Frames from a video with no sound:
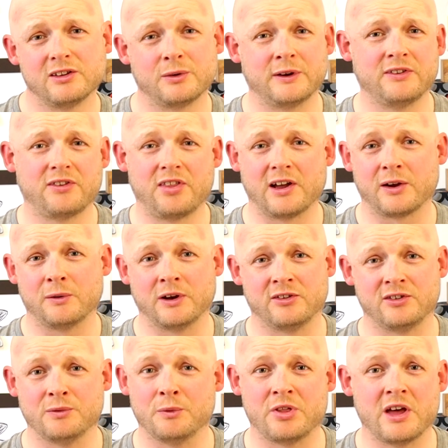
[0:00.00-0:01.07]
to answer that
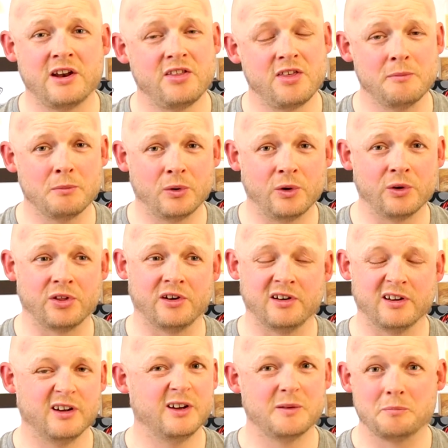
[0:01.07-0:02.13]
question with anything more
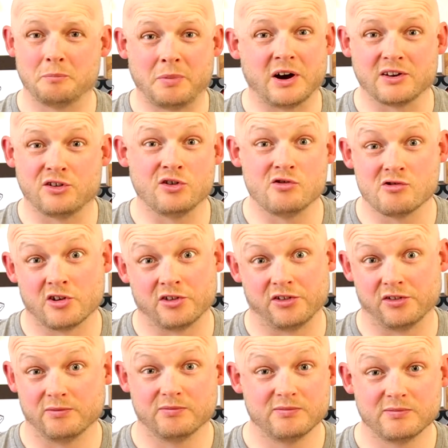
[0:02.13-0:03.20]
than buy two
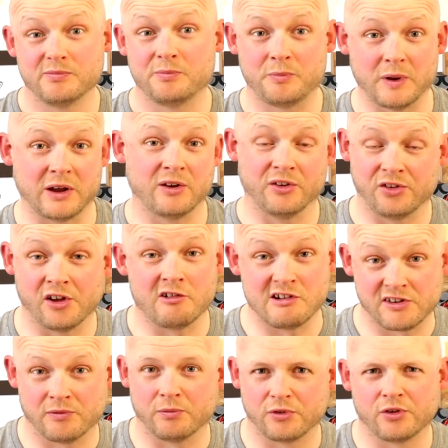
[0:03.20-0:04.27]
rods, because there
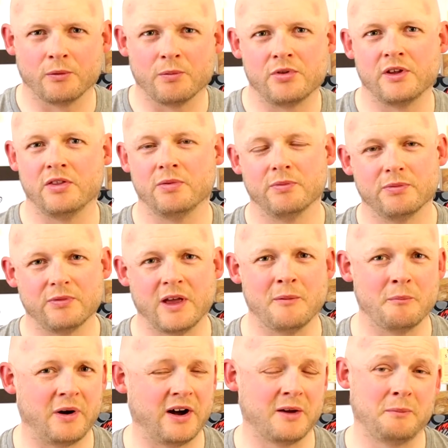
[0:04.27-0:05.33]
isn't something,
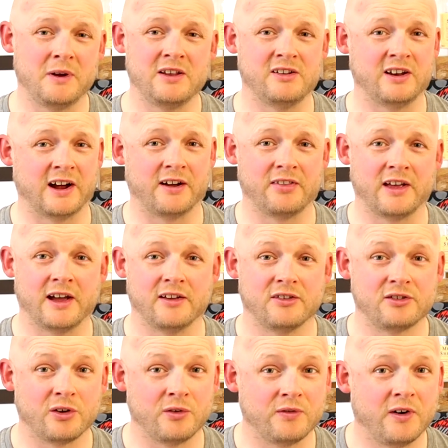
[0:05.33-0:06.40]
in my opinion, out there
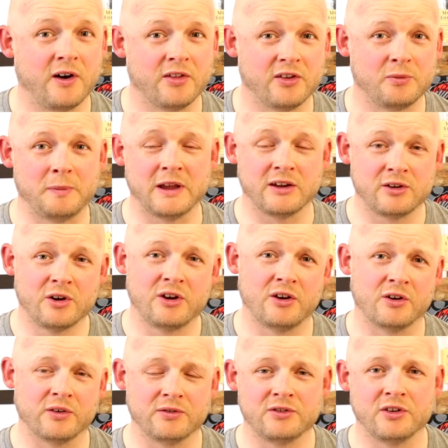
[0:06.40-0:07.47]
so far that's been good
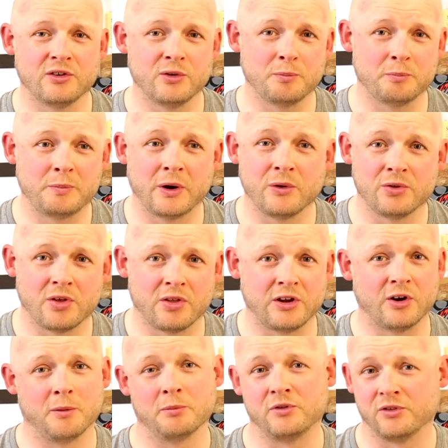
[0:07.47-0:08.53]
enough to do both of
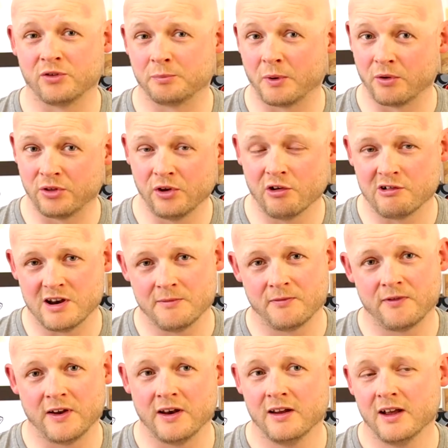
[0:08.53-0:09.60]
the options, both Euro
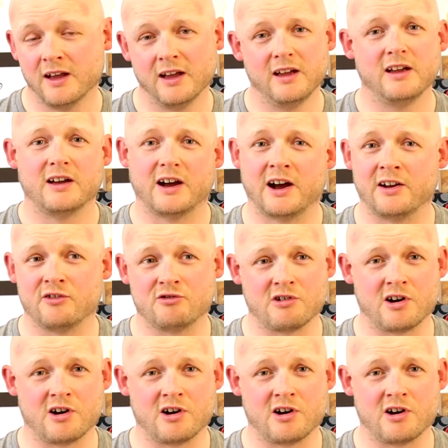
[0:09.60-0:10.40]
nymphing and